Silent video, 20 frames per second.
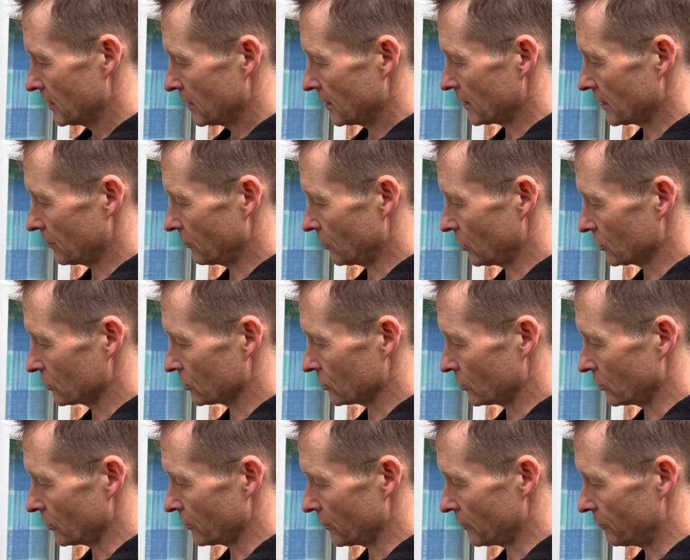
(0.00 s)
and I've also
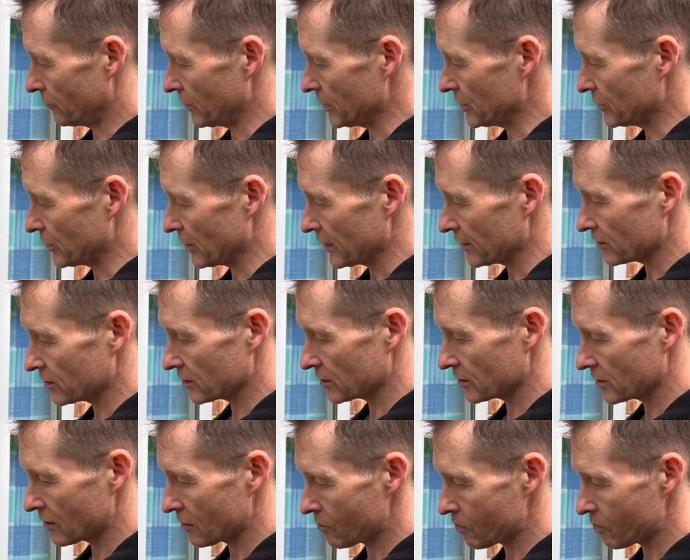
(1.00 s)
got the V jets